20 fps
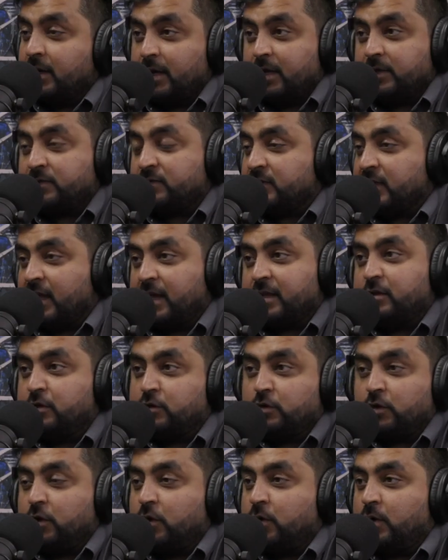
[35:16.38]
It's likely
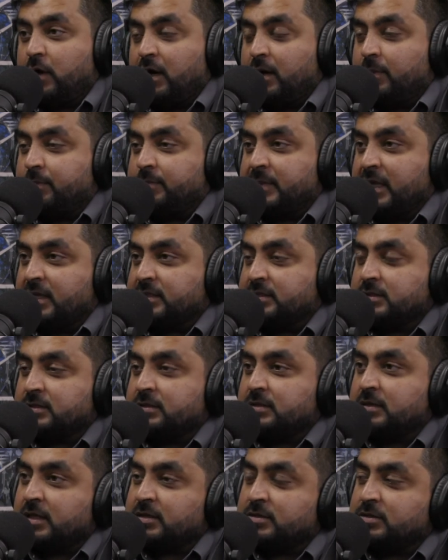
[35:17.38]
to go up. That's
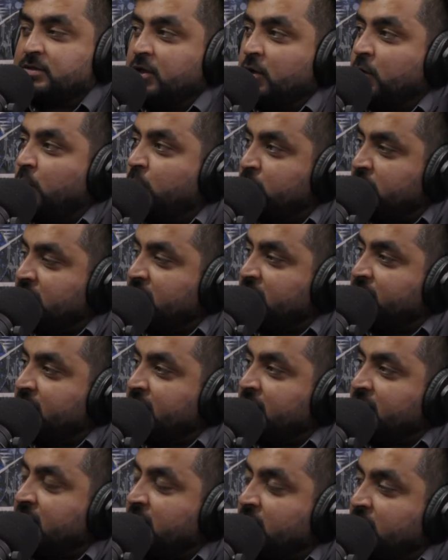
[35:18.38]
the only
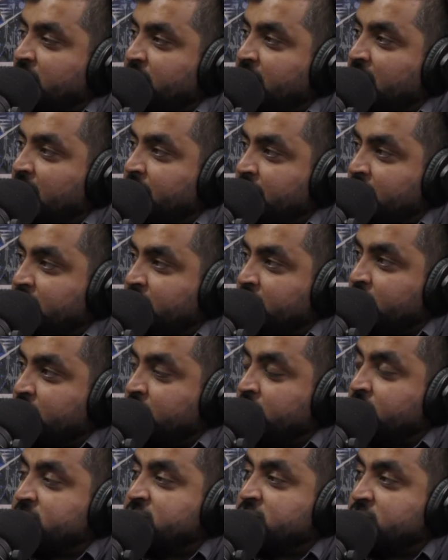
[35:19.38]
way they will be able
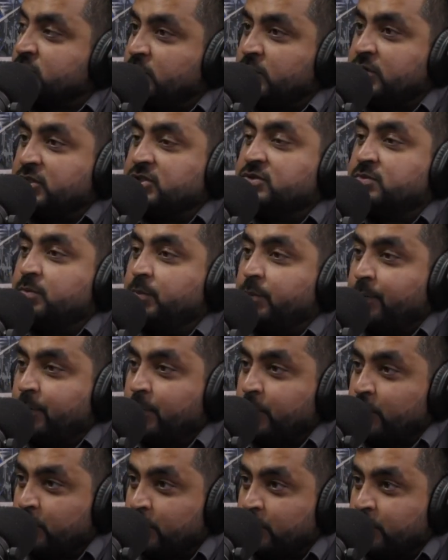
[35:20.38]
to squeeze
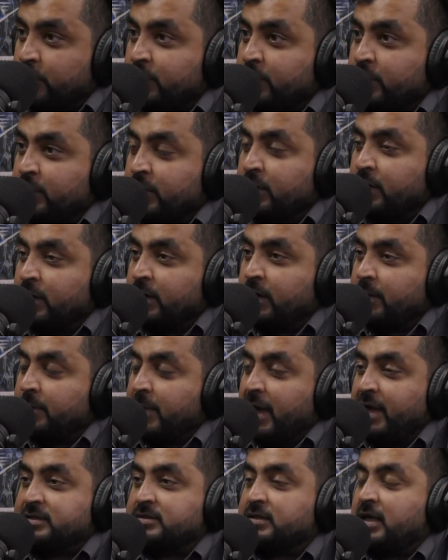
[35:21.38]
more
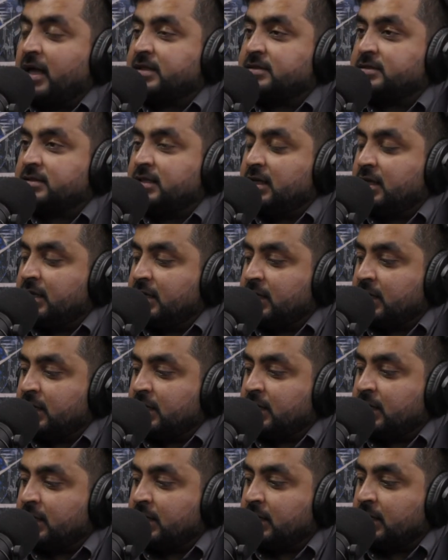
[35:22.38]
as
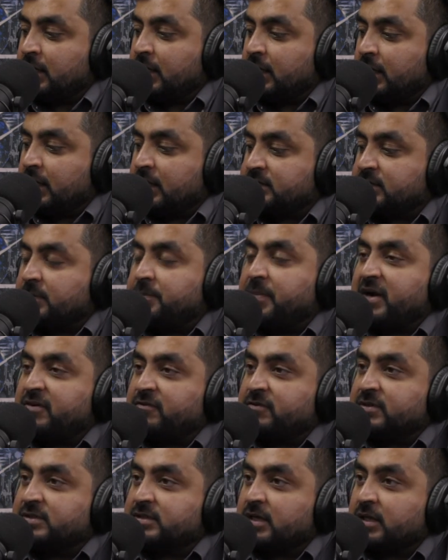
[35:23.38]
the
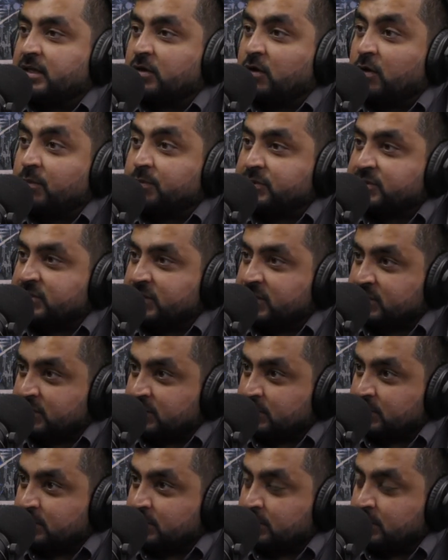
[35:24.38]
battery cell composition